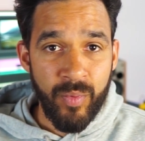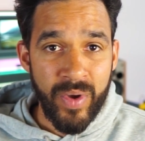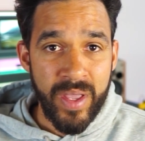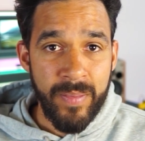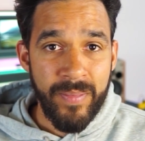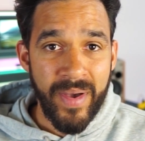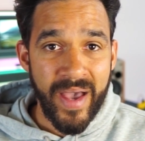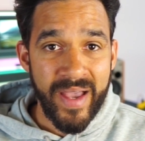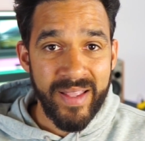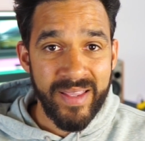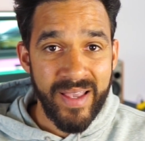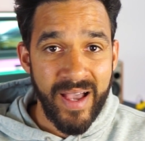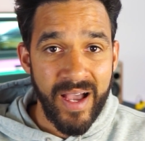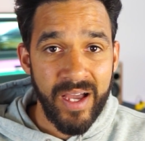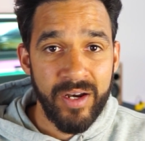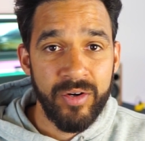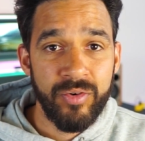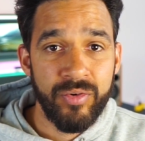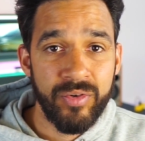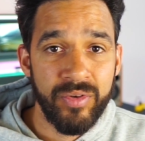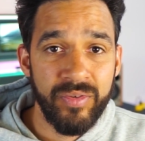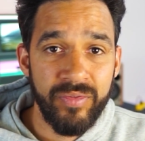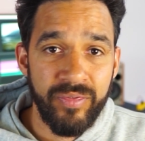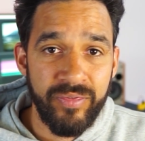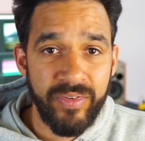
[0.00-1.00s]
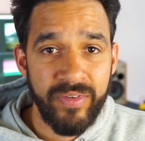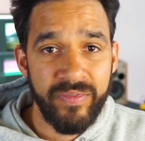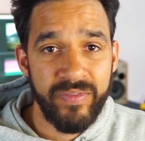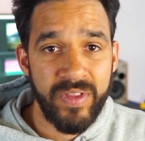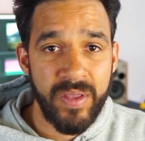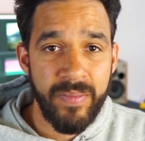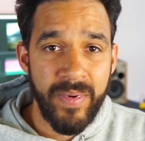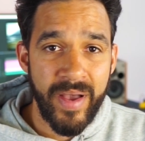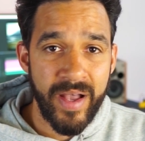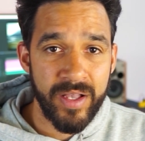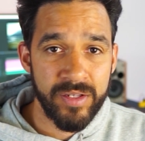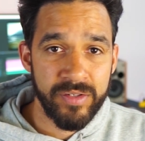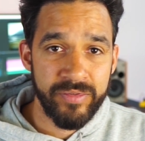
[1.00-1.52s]
We paid
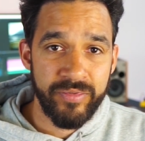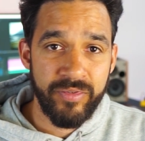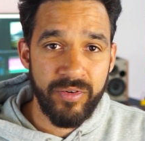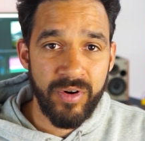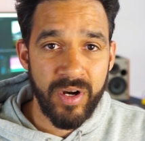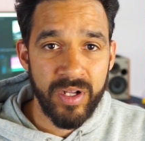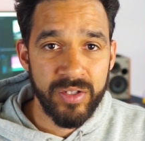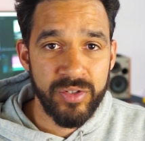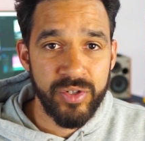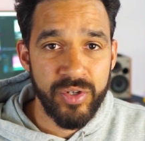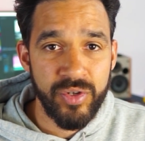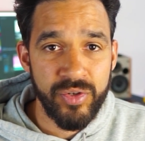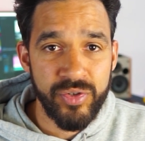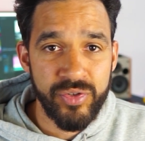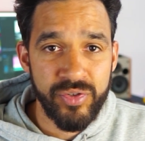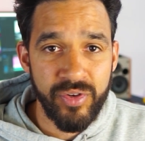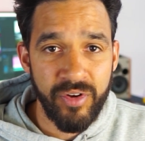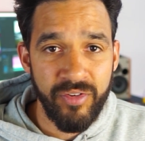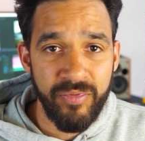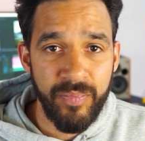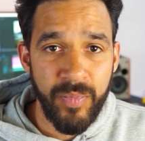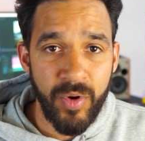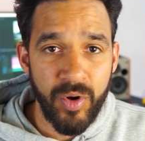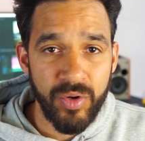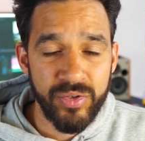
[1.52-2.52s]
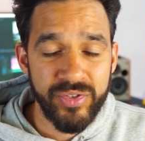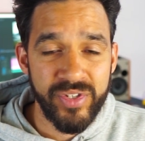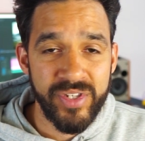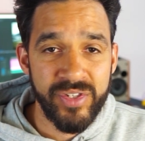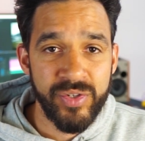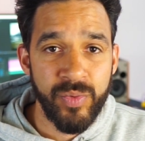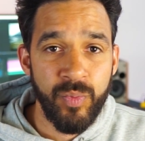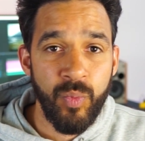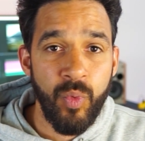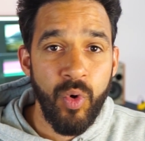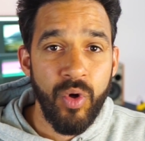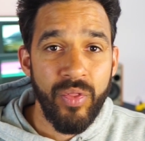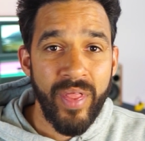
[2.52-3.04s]
£150 for our 2 softboxes,
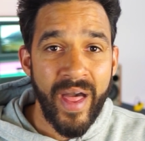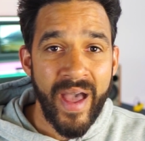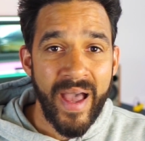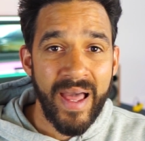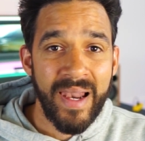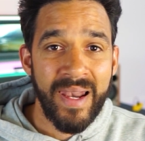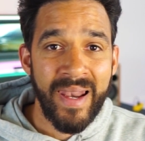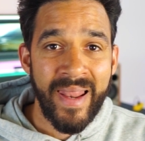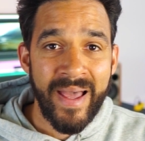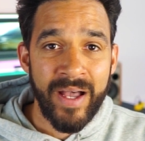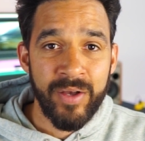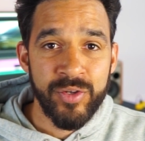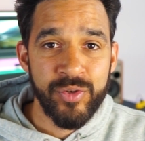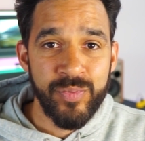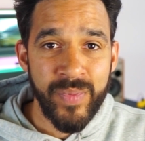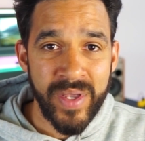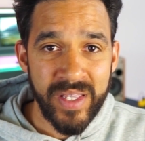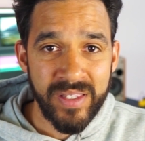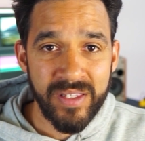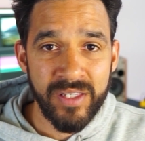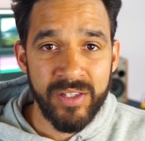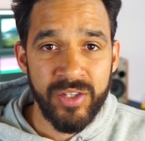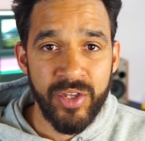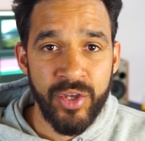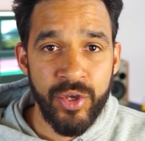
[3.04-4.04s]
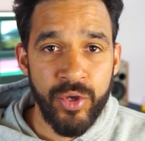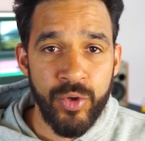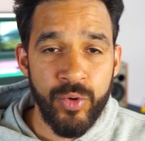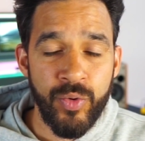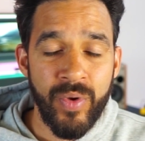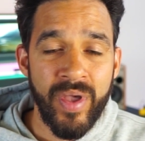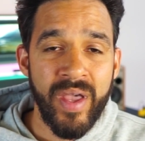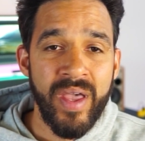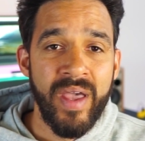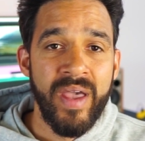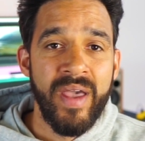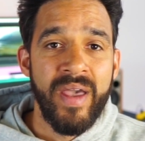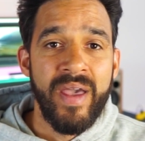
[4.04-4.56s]
and what that allows me to do
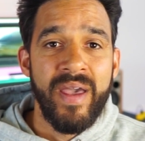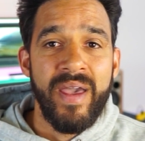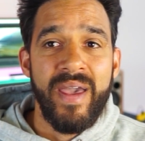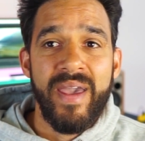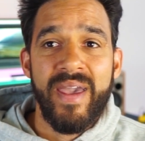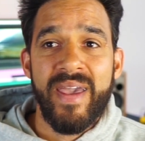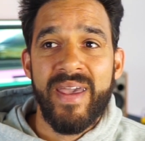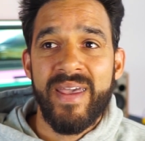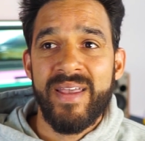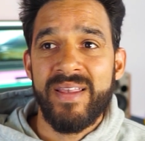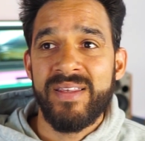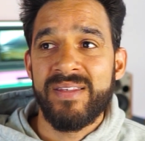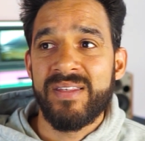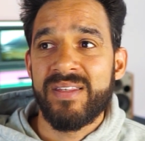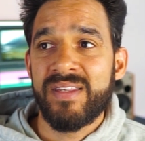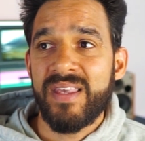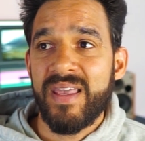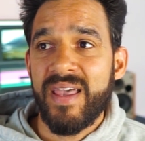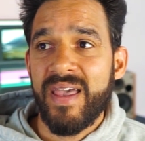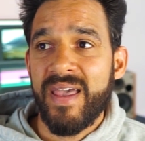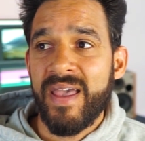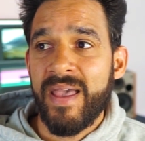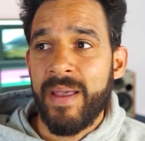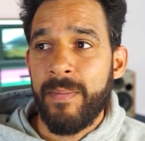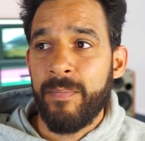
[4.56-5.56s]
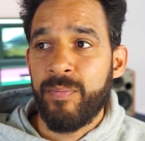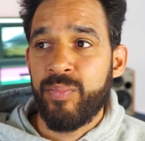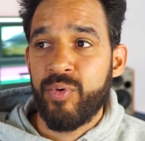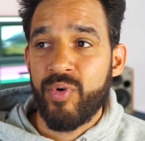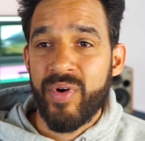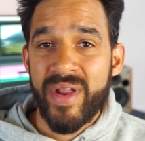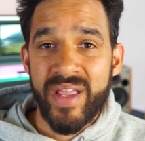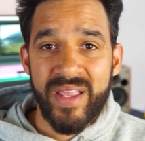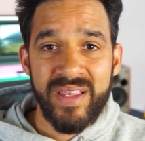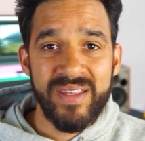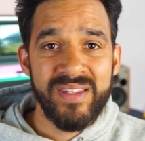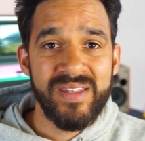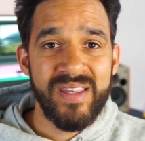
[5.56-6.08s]
is it
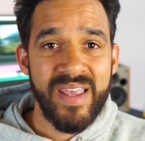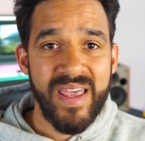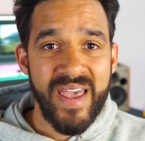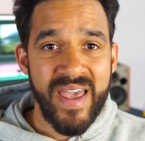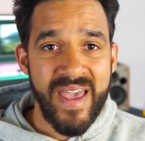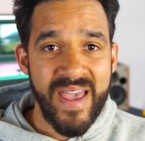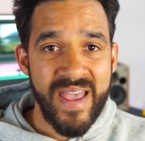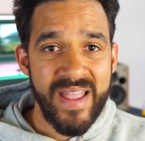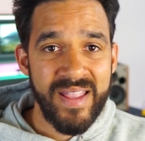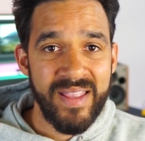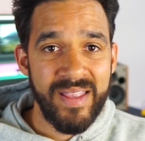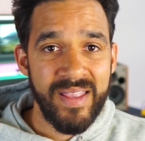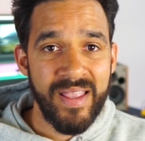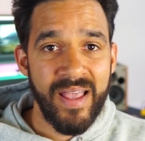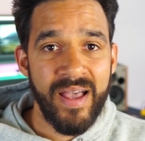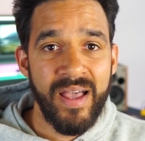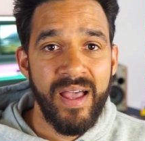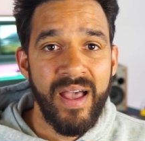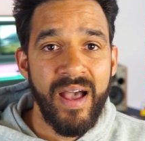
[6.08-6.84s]
brings in